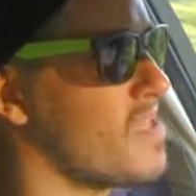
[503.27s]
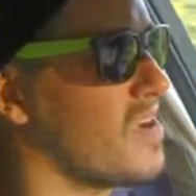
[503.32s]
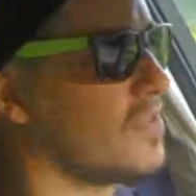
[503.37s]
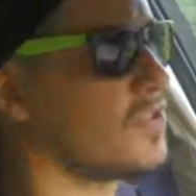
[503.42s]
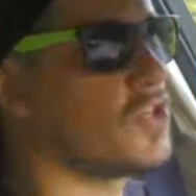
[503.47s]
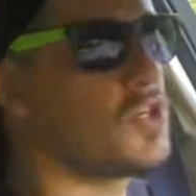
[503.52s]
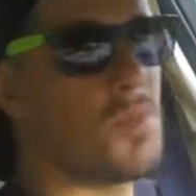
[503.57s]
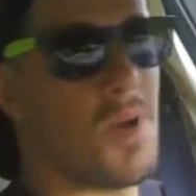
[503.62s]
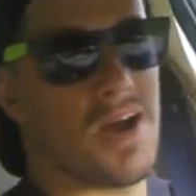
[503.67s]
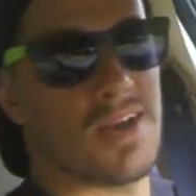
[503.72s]

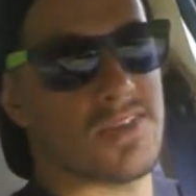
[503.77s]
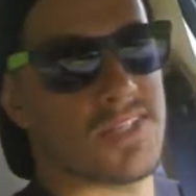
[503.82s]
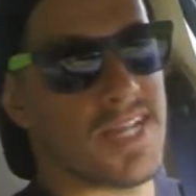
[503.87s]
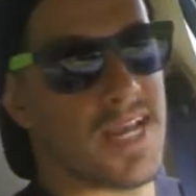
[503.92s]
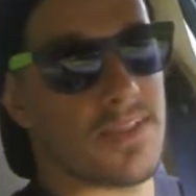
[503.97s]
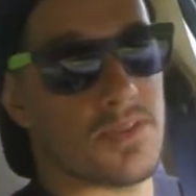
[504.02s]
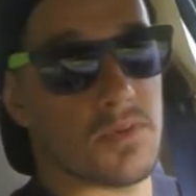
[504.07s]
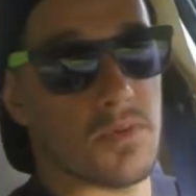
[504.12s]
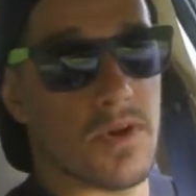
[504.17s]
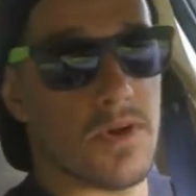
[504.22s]
2 miles
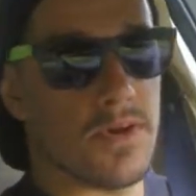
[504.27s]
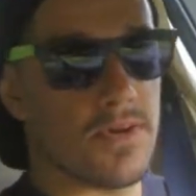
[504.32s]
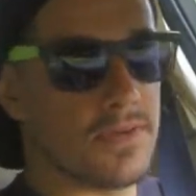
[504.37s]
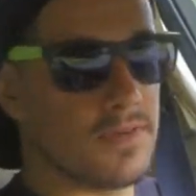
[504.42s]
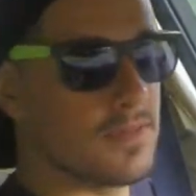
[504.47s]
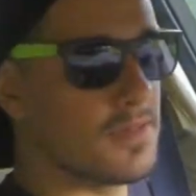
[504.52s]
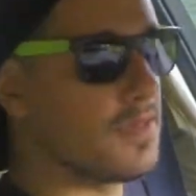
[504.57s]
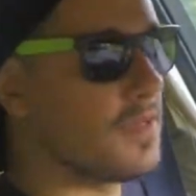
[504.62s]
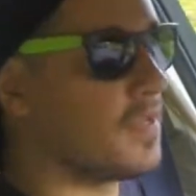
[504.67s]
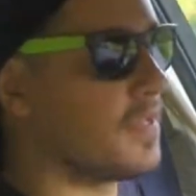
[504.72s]
down the road,
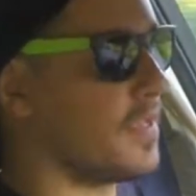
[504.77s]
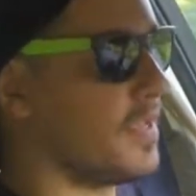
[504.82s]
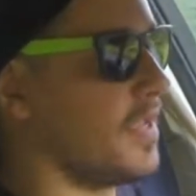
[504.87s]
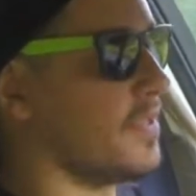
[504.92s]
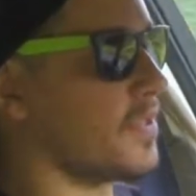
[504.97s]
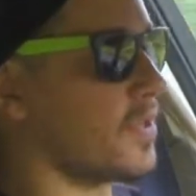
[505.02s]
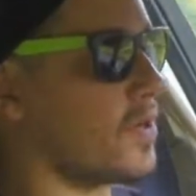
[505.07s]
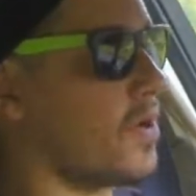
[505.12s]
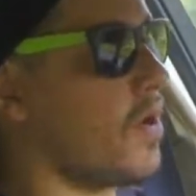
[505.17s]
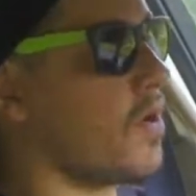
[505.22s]

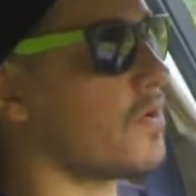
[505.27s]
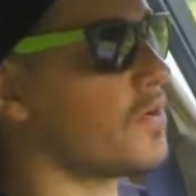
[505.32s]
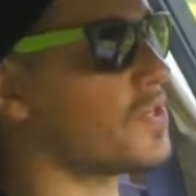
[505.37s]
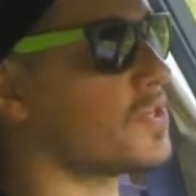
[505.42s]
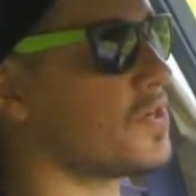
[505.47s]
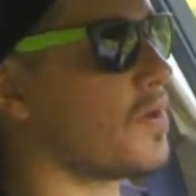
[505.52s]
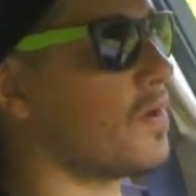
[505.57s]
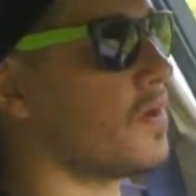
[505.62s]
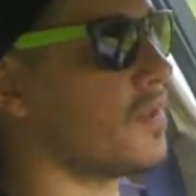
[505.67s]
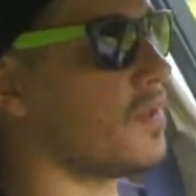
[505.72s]
and the car
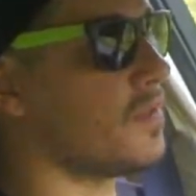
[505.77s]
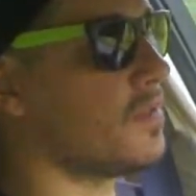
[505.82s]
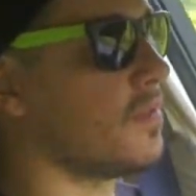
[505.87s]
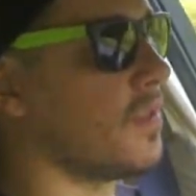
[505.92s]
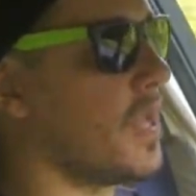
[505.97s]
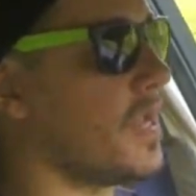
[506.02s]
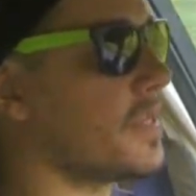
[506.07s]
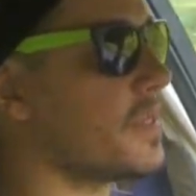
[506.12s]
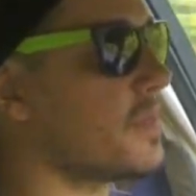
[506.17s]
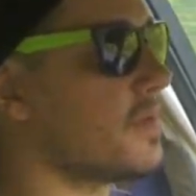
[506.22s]
started
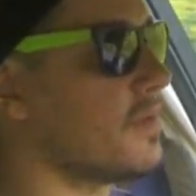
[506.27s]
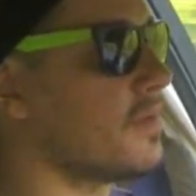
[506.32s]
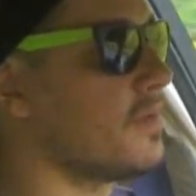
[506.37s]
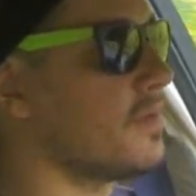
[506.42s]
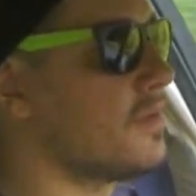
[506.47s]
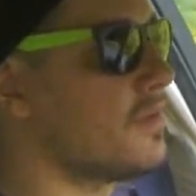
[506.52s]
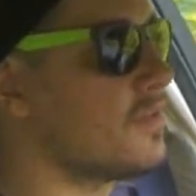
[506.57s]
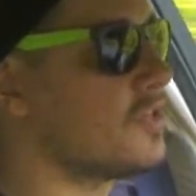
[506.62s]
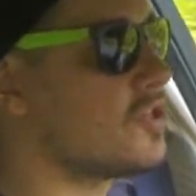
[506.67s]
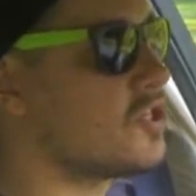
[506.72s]
like
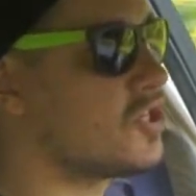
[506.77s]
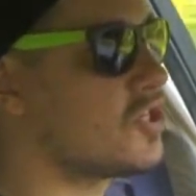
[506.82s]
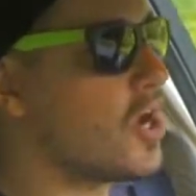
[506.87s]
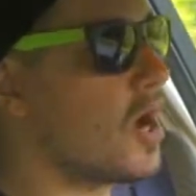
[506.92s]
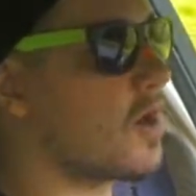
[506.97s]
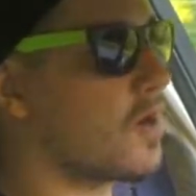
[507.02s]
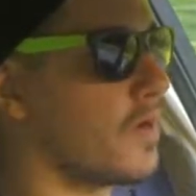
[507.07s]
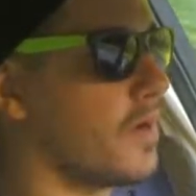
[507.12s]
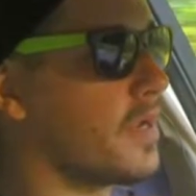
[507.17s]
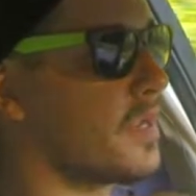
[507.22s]

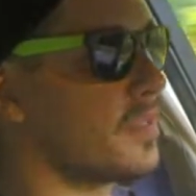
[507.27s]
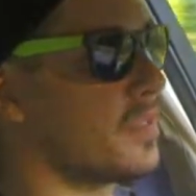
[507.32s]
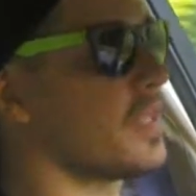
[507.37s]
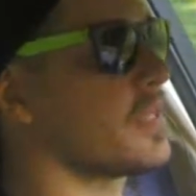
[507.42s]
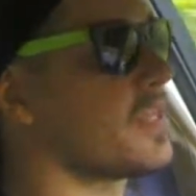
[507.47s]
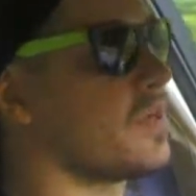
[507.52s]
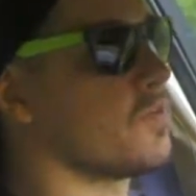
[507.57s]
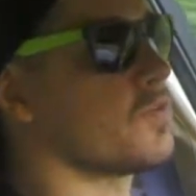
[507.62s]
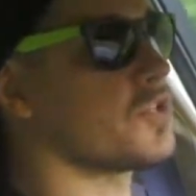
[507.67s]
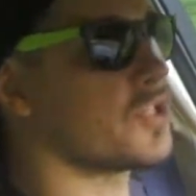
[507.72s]
shuddering,
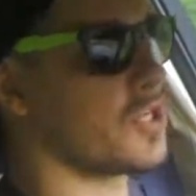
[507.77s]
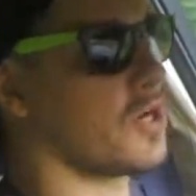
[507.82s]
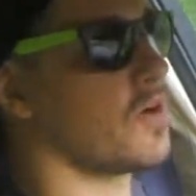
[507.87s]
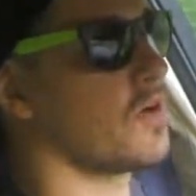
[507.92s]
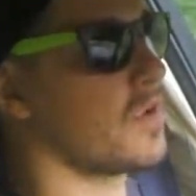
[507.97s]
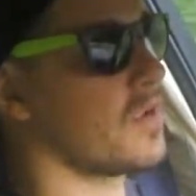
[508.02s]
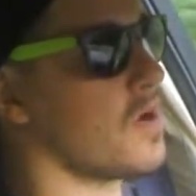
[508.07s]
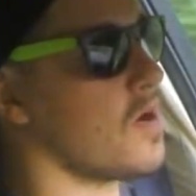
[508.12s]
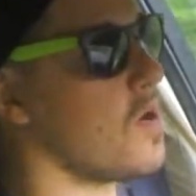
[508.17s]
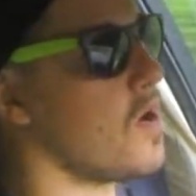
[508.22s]
like it was
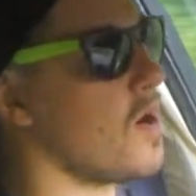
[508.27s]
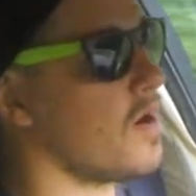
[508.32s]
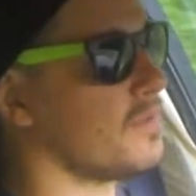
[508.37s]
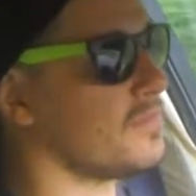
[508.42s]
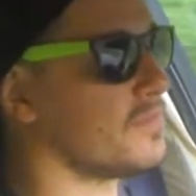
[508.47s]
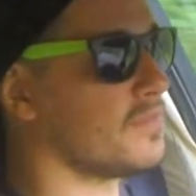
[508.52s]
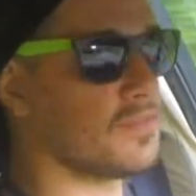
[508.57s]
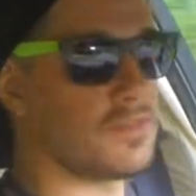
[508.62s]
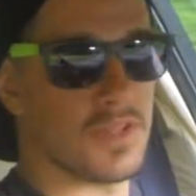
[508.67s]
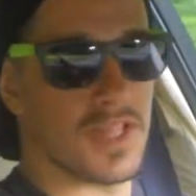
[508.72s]
turning off,
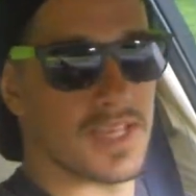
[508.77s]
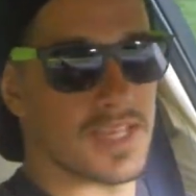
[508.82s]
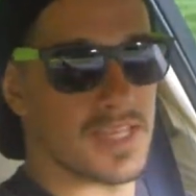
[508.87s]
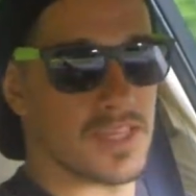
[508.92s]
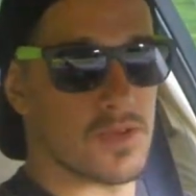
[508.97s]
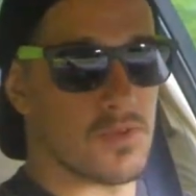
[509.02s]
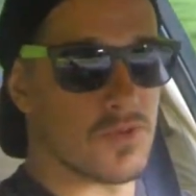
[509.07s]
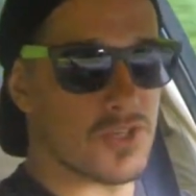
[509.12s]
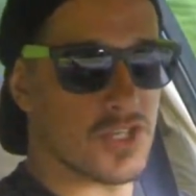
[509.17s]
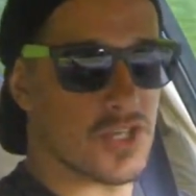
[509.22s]
like
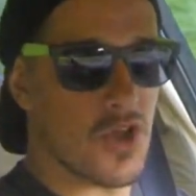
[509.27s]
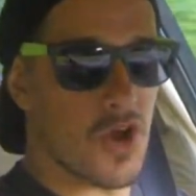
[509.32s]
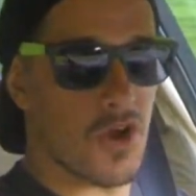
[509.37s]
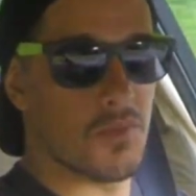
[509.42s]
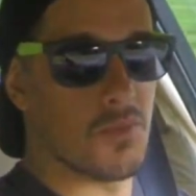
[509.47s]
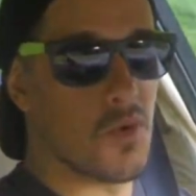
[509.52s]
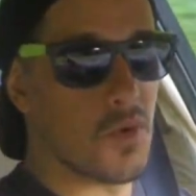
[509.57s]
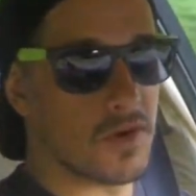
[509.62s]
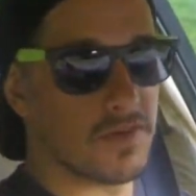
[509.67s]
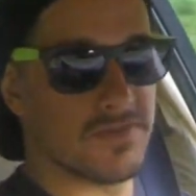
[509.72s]
there was
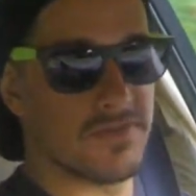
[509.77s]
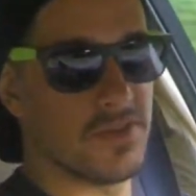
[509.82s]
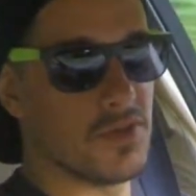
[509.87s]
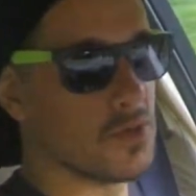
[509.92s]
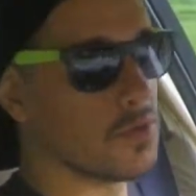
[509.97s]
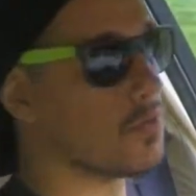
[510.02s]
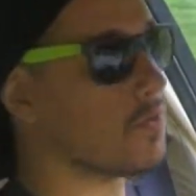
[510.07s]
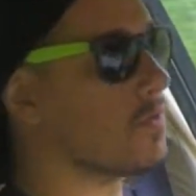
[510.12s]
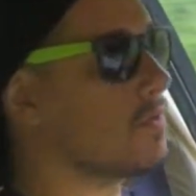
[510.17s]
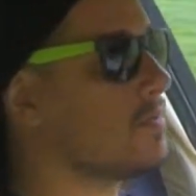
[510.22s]
no more
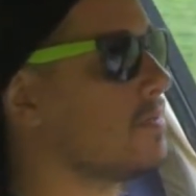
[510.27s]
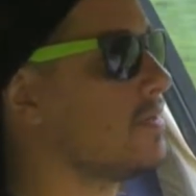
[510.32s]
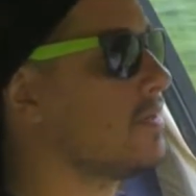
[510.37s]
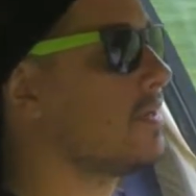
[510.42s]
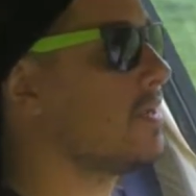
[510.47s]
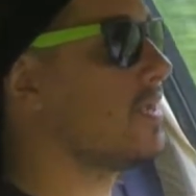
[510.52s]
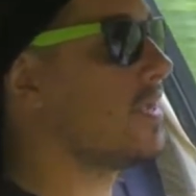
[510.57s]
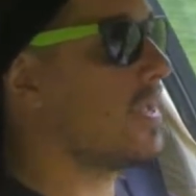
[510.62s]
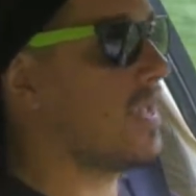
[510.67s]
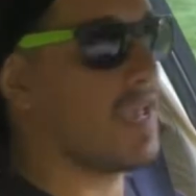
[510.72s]
fuel,
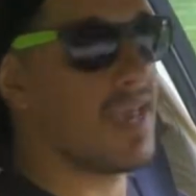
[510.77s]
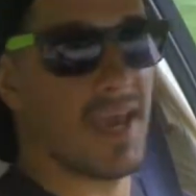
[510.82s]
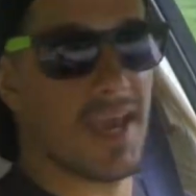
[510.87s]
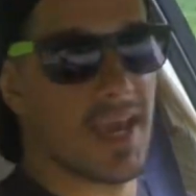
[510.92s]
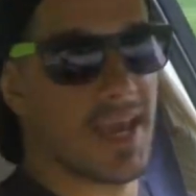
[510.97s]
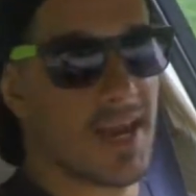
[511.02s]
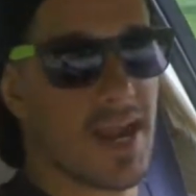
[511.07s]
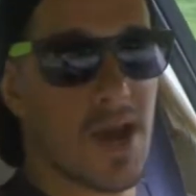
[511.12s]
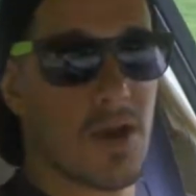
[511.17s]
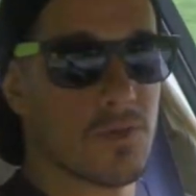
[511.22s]

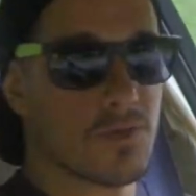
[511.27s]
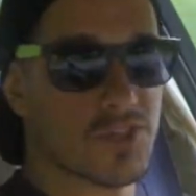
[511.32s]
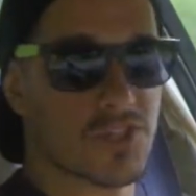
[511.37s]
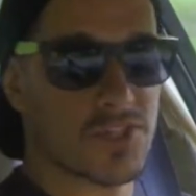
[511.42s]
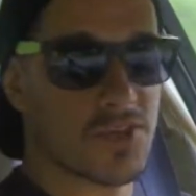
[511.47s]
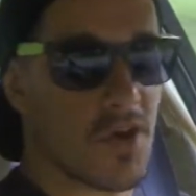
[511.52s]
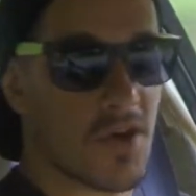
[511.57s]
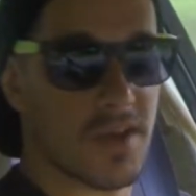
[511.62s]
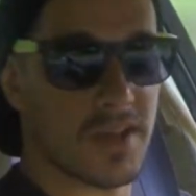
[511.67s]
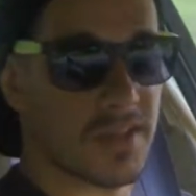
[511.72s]
and I was
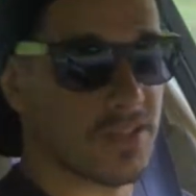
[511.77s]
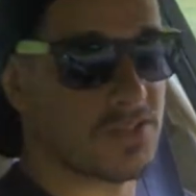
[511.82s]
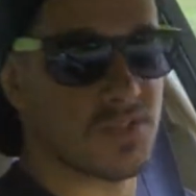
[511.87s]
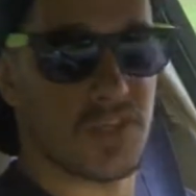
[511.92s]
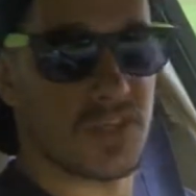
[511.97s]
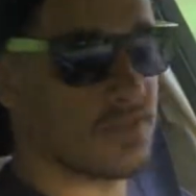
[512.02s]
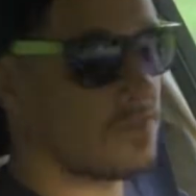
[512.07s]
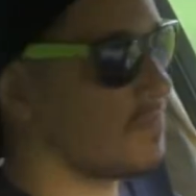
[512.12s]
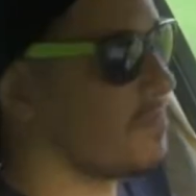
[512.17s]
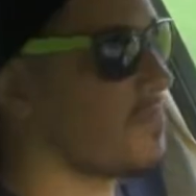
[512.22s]
starting
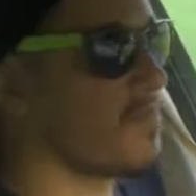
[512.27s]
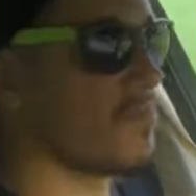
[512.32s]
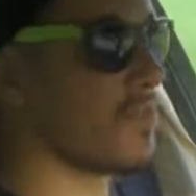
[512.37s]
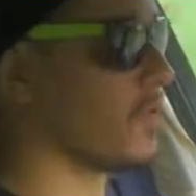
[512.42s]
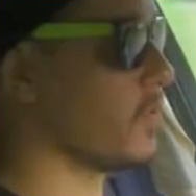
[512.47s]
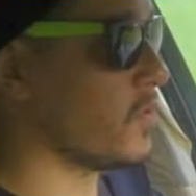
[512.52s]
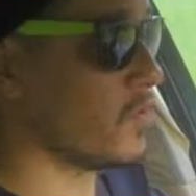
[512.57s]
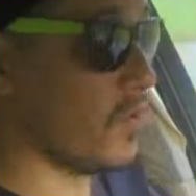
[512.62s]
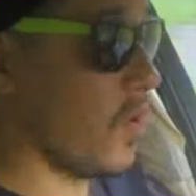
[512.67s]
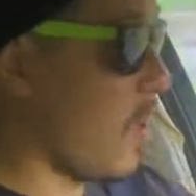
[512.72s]
to
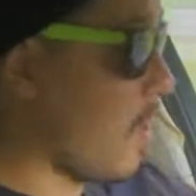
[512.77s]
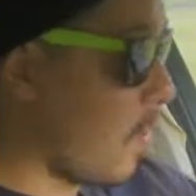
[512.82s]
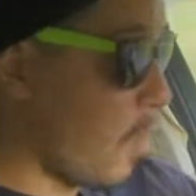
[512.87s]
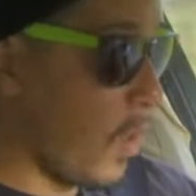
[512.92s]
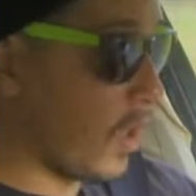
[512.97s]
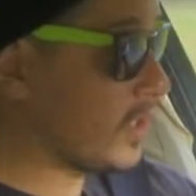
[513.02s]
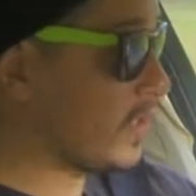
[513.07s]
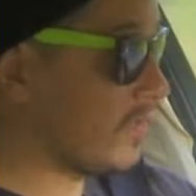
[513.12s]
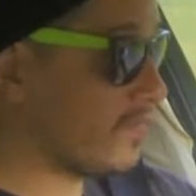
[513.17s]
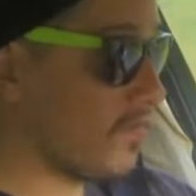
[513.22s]
lose.
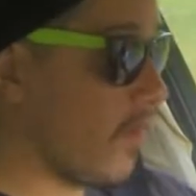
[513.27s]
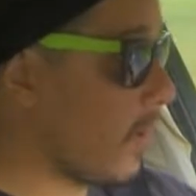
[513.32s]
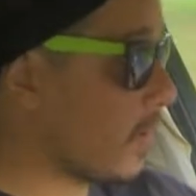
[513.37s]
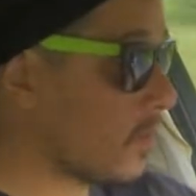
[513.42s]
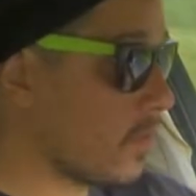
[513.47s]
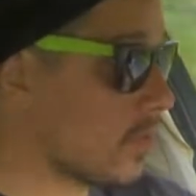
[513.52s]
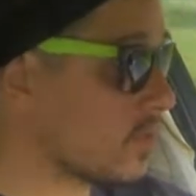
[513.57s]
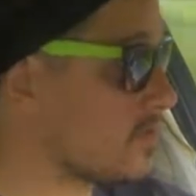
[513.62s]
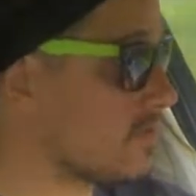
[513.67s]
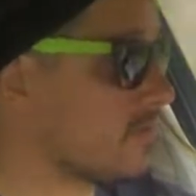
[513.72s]
What the
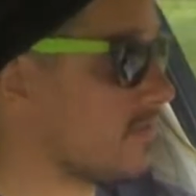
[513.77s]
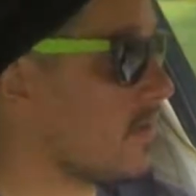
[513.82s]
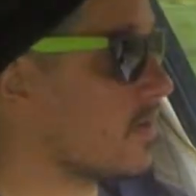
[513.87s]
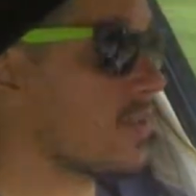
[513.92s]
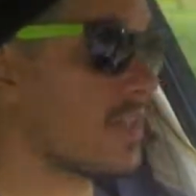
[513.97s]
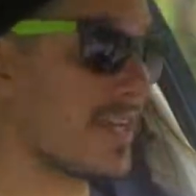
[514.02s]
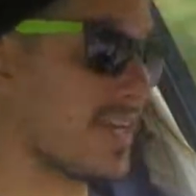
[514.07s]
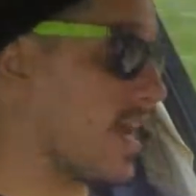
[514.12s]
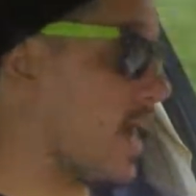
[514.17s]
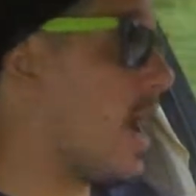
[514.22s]
fuck?
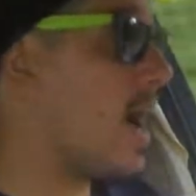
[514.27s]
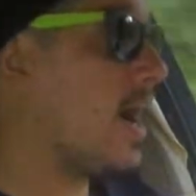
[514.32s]
Like